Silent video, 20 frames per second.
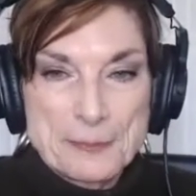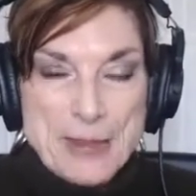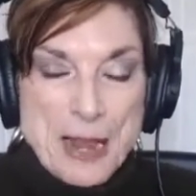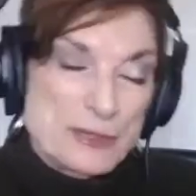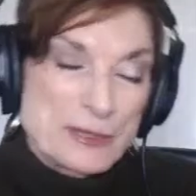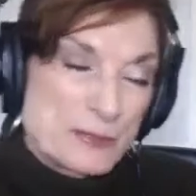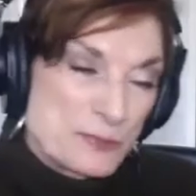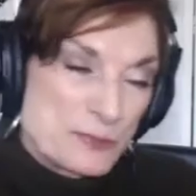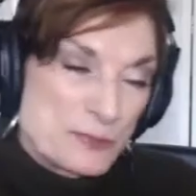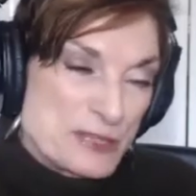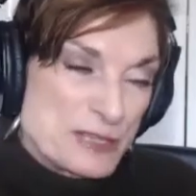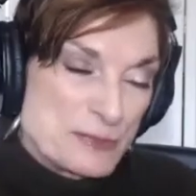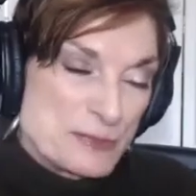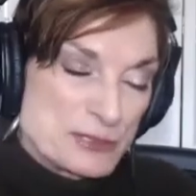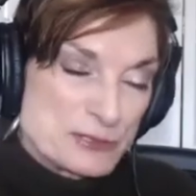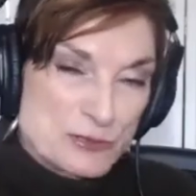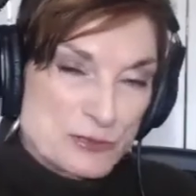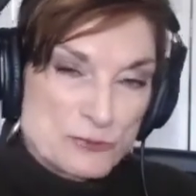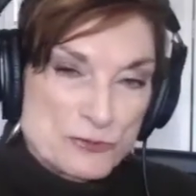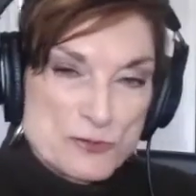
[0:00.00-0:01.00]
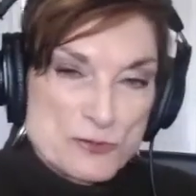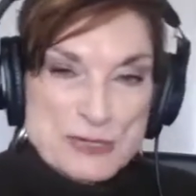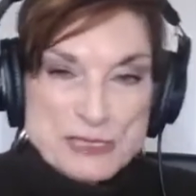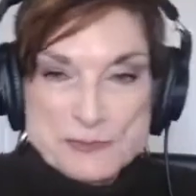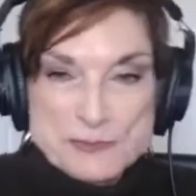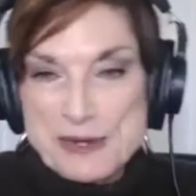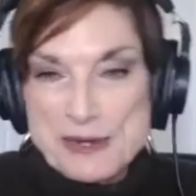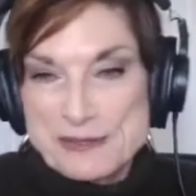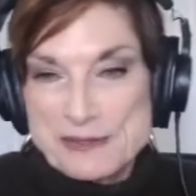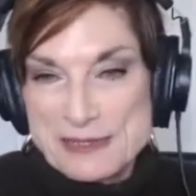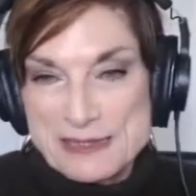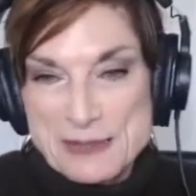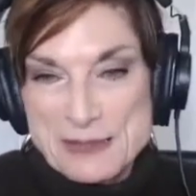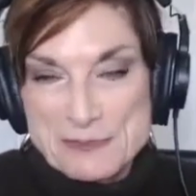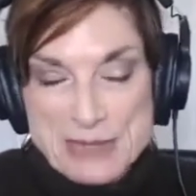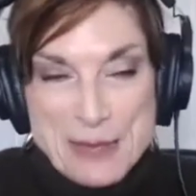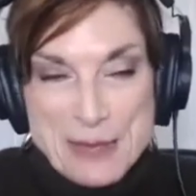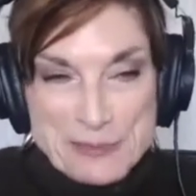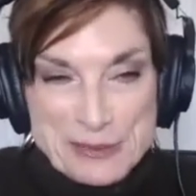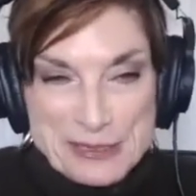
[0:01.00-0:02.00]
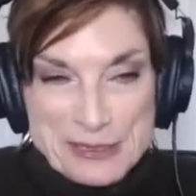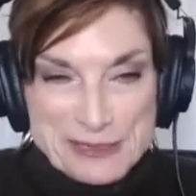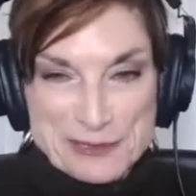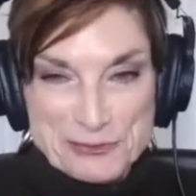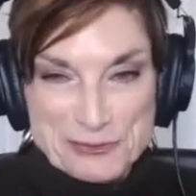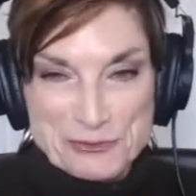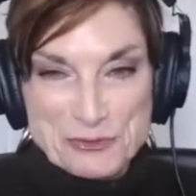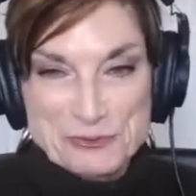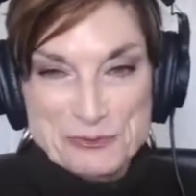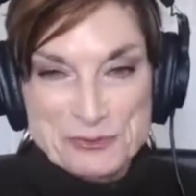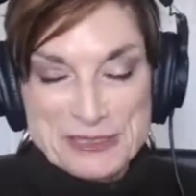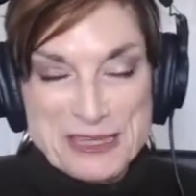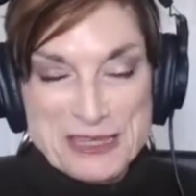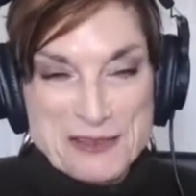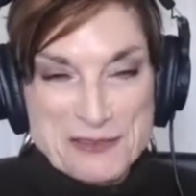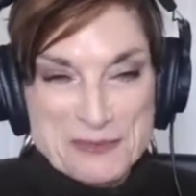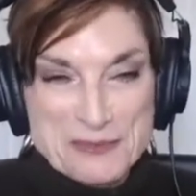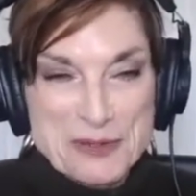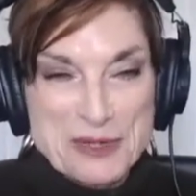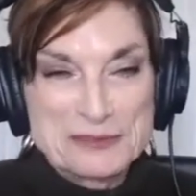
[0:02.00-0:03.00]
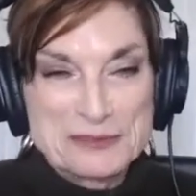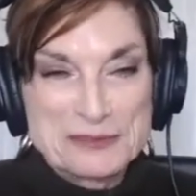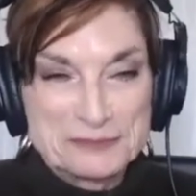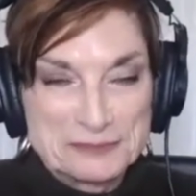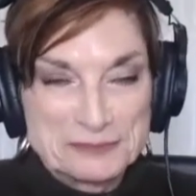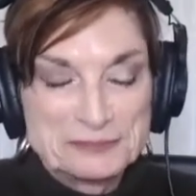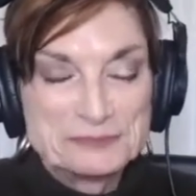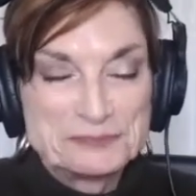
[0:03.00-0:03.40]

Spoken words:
I mean, you can bring them into a room, that's better than them not being in a room together, but.